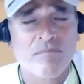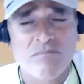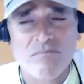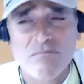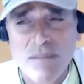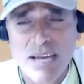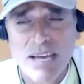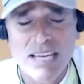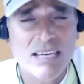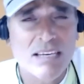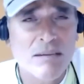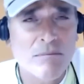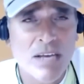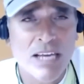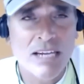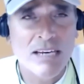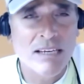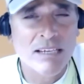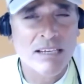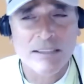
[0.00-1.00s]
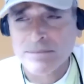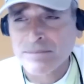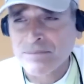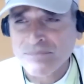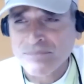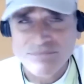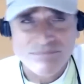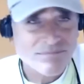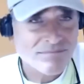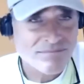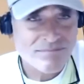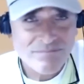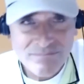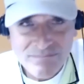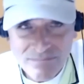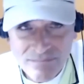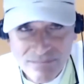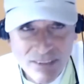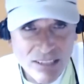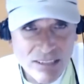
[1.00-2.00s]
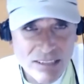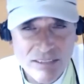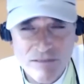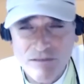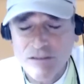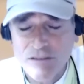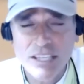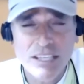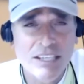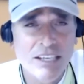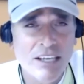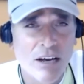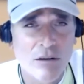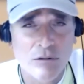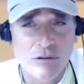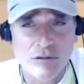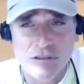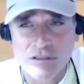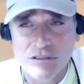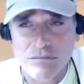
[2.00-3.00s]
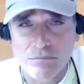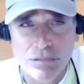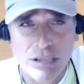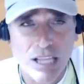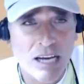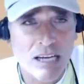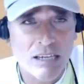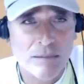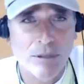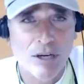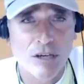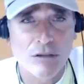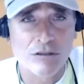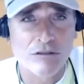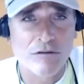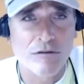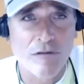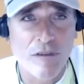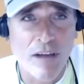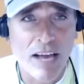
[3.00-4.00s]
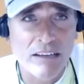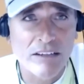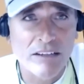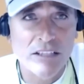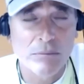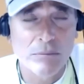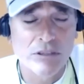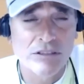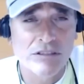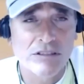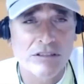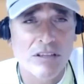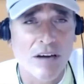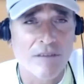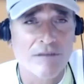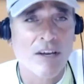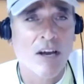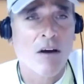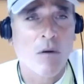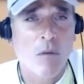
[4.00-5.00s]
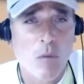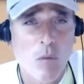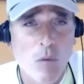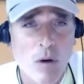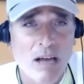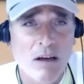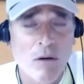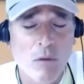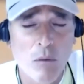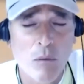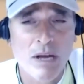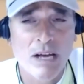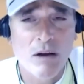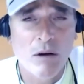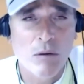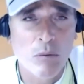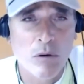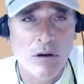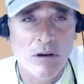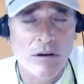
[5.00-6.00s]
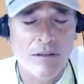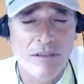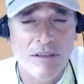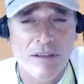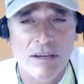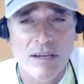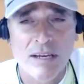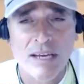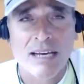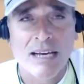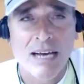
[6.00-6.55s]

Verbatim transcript: Many many videos, blog posts, valuable stuff. Well, well worth it.